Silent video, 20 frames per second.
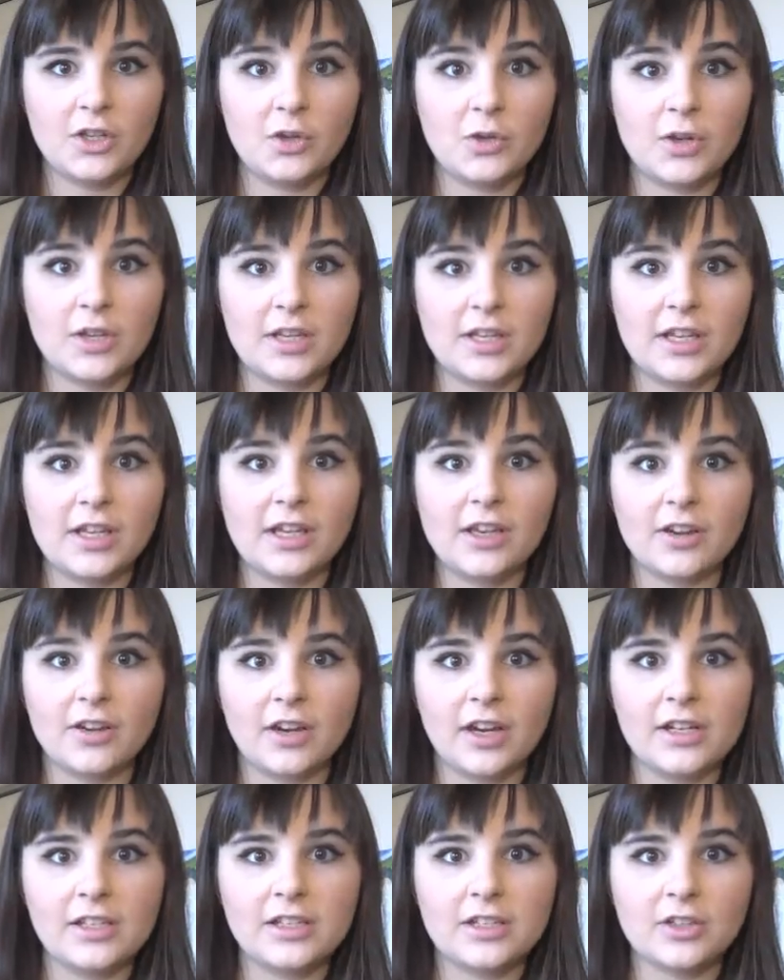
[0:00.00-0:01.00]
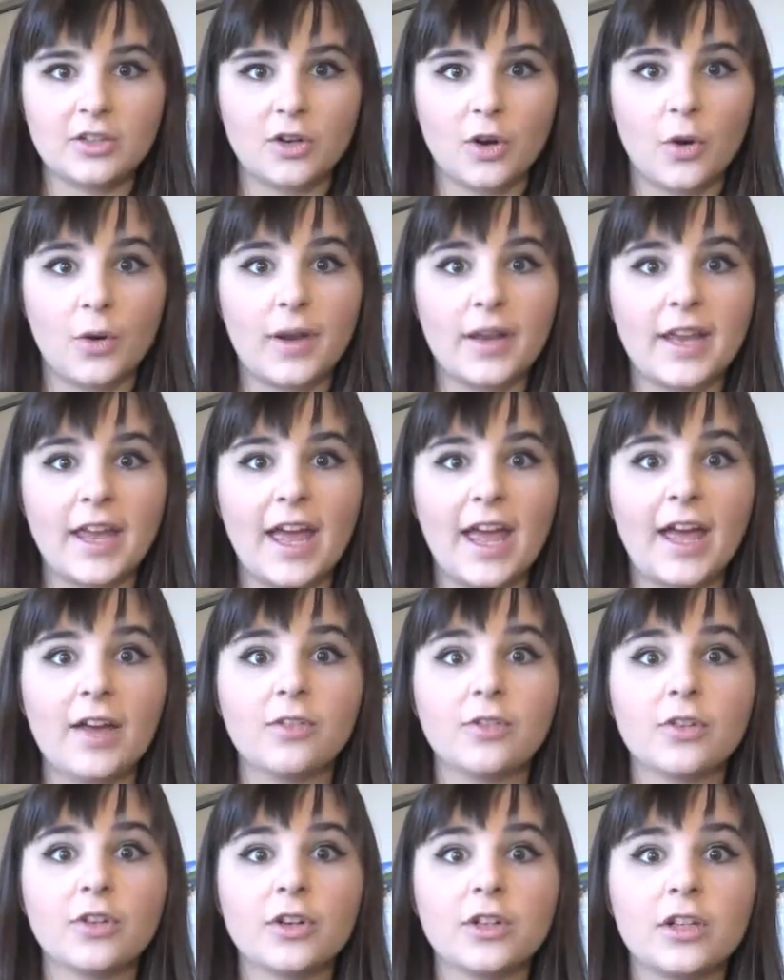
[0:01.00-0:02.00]
you can hear it growing
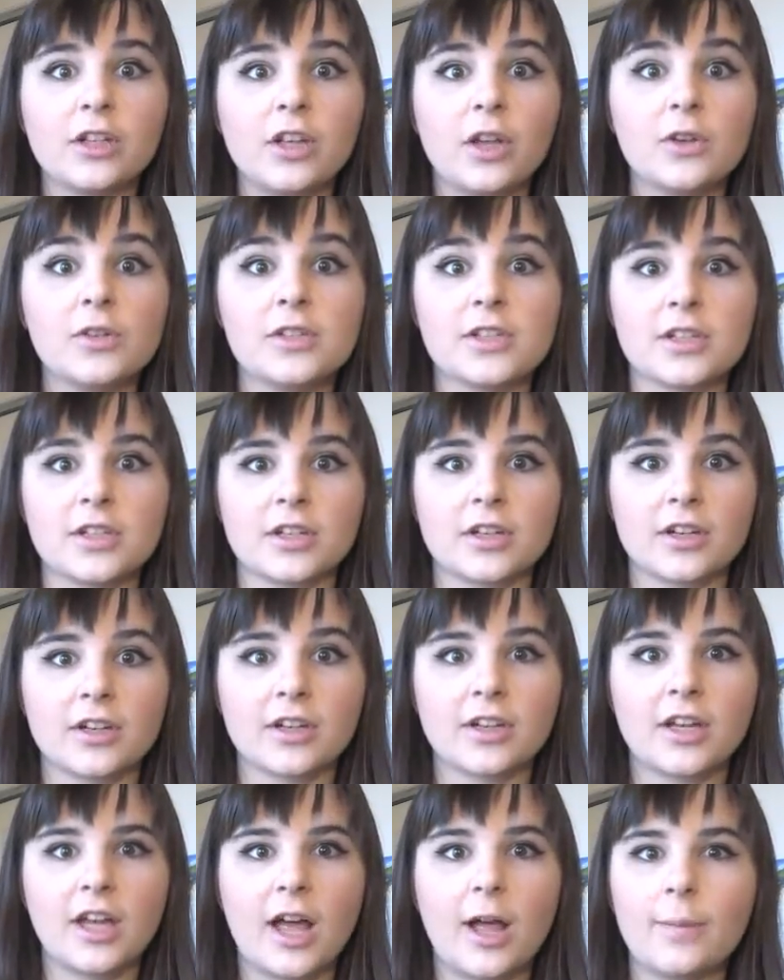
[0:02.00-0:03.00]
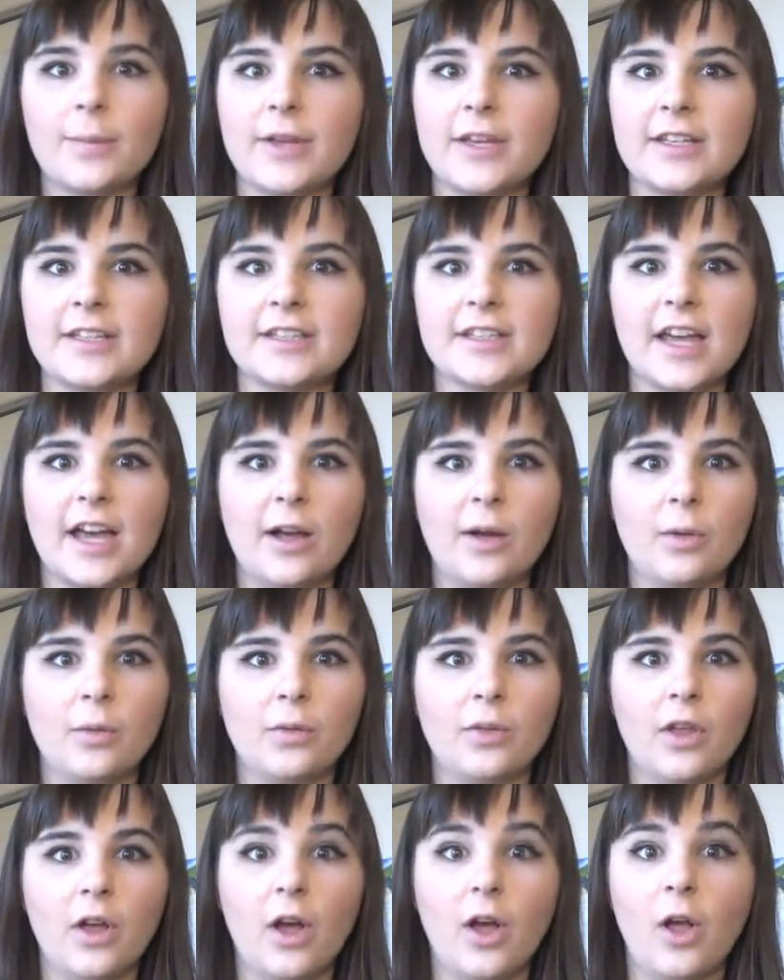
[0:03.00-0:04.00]
ever closer, coming
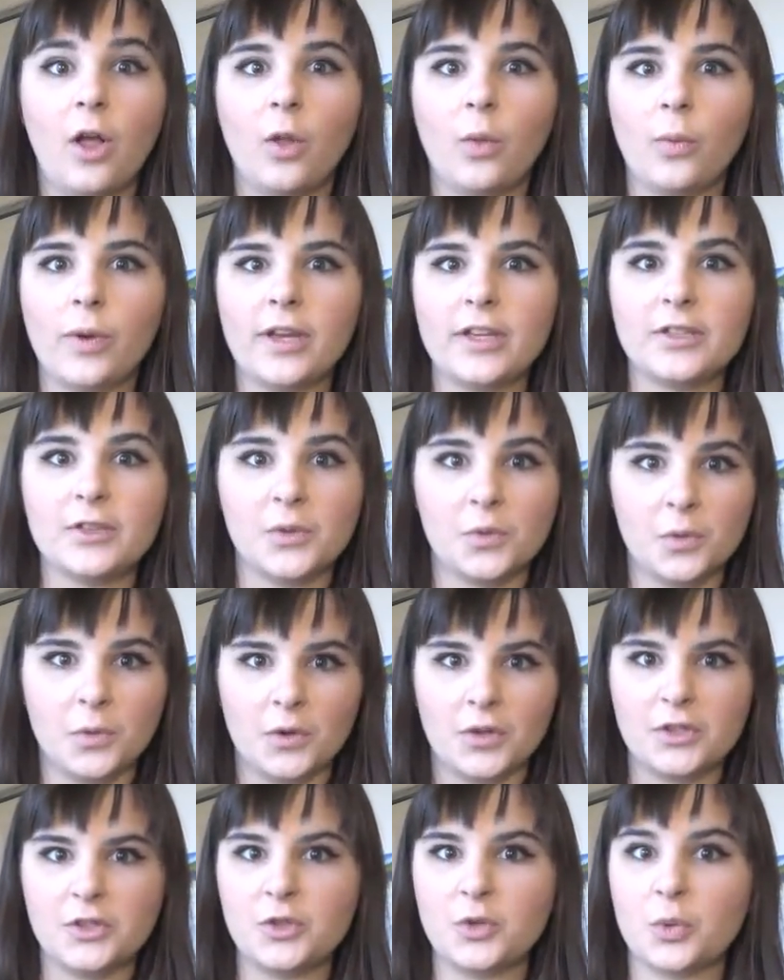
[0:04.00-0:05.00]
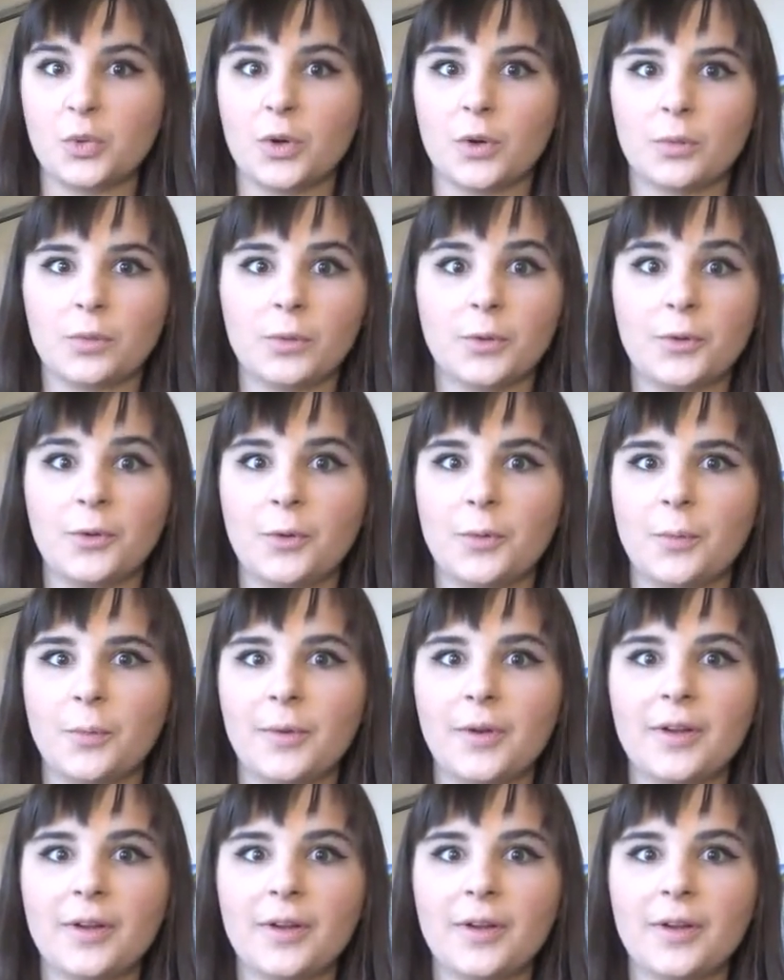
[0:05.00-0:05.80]
down the hallway towards your room.